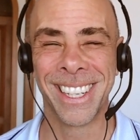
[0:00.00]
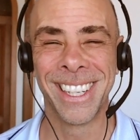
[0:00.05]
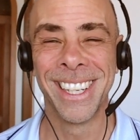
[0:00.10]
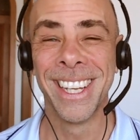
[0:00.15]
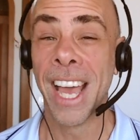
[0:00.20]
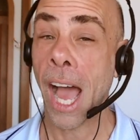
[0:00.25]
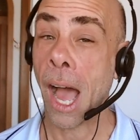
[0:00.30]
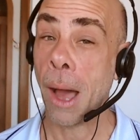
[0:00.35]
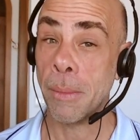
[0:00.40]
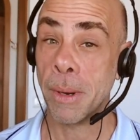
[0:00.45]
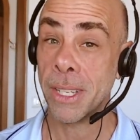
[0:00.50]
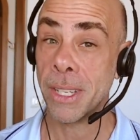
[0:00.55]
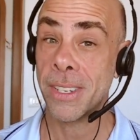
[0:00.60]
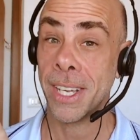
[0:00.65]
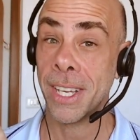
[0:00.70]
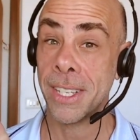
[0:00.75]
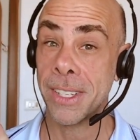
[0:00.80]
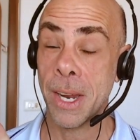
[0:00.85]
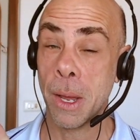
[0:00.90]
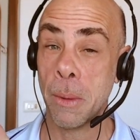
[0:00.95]
I'm not saying
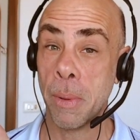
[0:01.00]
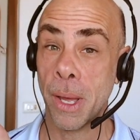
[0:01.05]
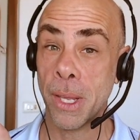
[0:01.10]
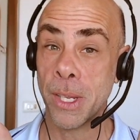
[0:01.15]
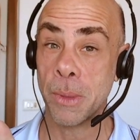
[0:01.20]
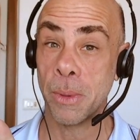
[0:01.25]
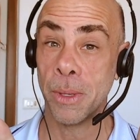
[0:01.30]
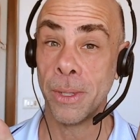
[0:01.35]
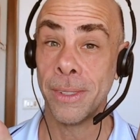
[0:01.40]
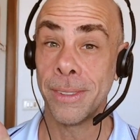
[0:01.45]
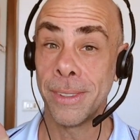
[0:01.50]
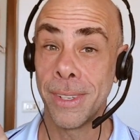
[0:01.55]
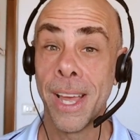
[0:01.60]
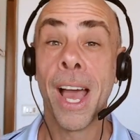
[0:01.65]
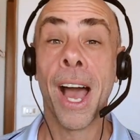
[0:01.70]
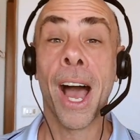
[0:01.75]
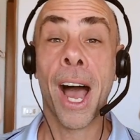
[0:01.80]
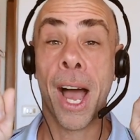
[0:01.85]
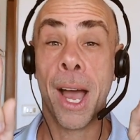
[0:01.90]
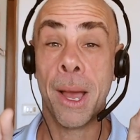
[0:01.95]
it's not possible.
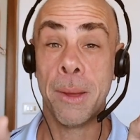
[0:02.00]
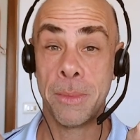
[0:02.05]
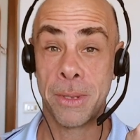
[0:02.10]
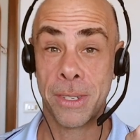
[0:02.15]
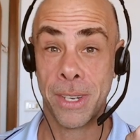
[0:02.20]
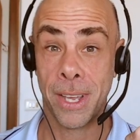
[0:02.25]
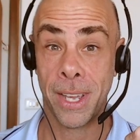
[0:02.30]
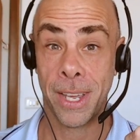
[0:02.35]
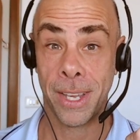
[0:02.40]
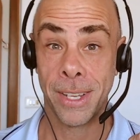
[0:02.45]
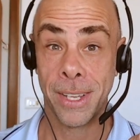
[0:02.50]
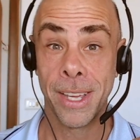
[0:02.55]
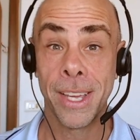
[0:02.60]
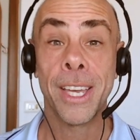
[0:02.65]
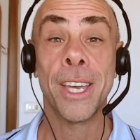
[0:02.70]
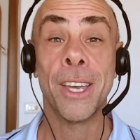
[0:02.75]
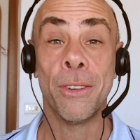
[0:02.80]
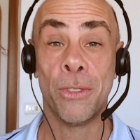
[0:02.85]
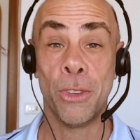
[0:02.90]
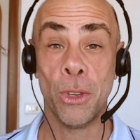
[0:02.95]
I'm saying
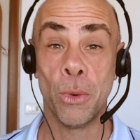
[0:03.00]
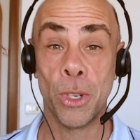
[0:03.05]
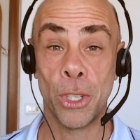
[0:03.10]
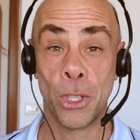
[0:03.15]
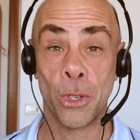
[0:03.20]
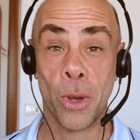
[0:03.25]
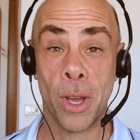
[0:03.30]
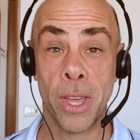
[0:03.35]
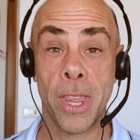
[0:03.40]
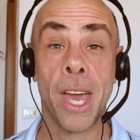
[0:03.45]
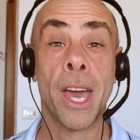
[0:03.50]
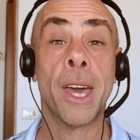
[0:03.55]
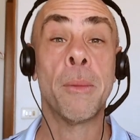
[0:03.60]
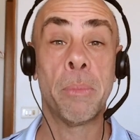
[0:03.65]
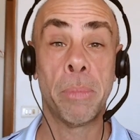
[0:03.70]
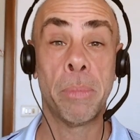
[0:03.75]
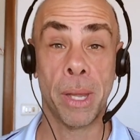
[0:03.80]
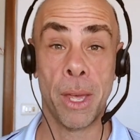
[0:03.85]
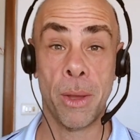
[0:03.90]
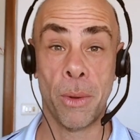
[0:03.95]
if you enjoy that,
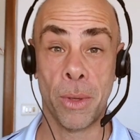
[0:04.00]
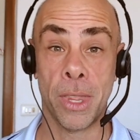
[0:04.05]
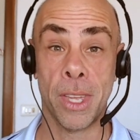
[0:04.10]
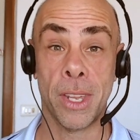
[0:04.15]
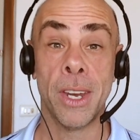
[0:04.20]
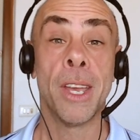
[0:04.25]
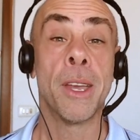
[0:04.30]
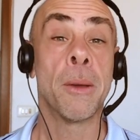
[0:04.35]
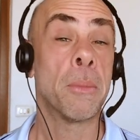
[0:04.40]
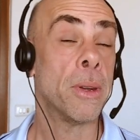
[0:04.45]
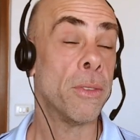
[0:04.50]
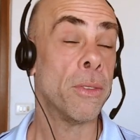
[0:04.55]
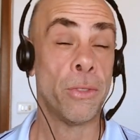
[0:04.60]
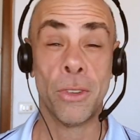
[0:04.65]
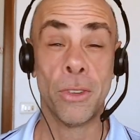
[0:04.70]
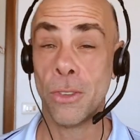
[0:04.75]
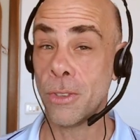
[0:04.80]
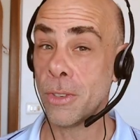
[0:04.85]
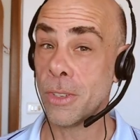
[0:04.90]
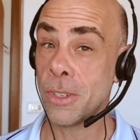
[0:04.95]
play with it. But if
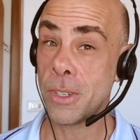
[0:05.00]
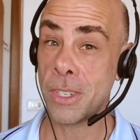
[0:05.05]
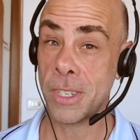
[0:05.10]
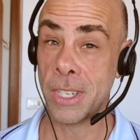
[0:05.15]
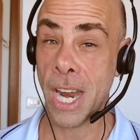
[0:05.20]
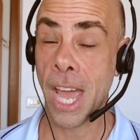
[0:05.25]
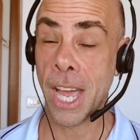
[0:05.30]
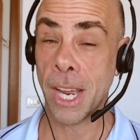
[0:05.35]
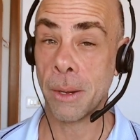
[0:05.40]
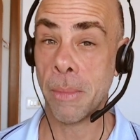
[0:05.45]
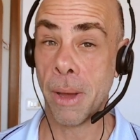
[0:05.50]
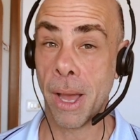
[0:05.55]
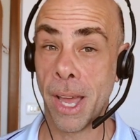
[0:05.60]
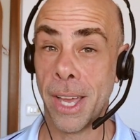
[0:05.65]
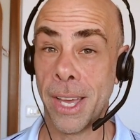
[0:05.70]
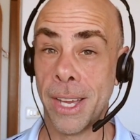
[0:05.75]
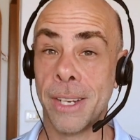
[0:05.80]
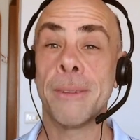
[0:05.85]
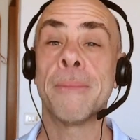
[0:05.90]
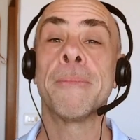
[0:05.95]
you're snagged by
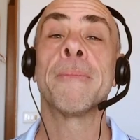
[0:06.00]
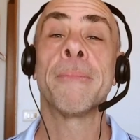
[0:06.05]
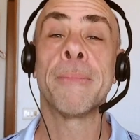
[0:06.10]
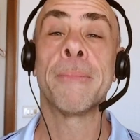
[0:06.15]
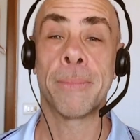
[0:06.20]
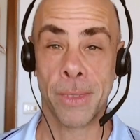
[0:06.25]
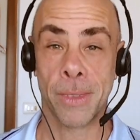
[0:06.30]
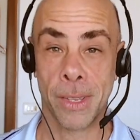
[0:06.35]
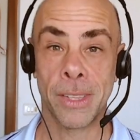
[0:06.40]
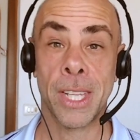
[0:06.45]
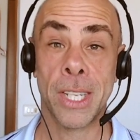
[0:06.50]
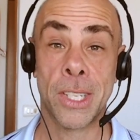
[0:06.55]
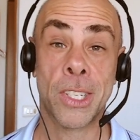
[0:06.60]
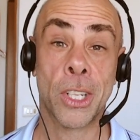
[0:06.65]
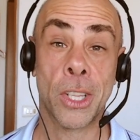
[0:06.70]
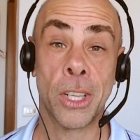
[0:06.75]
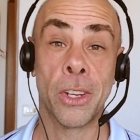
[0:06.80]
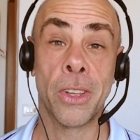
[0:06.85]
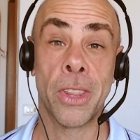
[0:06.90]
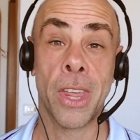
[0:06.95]
it, let's
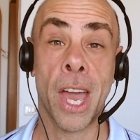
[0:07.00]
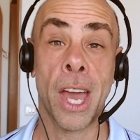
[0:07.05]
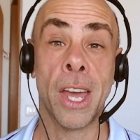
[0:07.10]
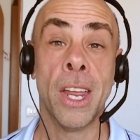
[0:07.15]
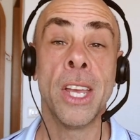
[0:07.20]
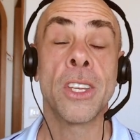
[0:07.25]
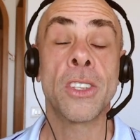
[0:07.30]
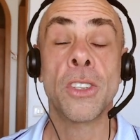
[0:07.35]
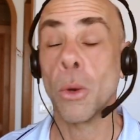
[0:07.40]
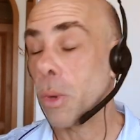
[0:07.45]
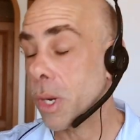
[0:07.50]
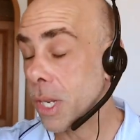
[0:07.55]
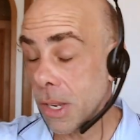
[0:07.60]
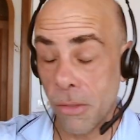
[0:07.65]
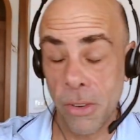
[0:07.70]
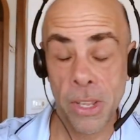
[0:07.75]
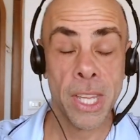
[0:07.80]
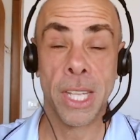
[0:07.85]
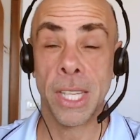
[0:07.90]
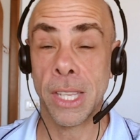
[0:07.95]
clear that. So what is
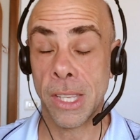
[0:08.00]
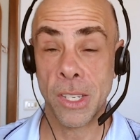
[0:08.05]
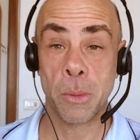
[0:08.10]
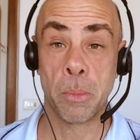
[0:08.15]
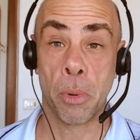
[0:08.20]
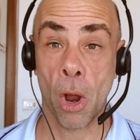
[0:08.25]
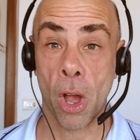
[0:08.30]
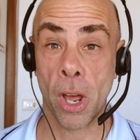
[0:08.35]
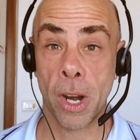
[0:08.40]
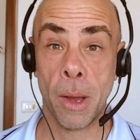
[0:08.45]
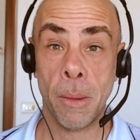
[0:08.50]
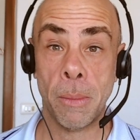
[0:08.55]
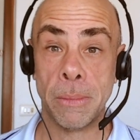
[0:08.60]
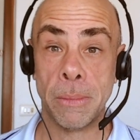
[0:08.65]
everything this brought up?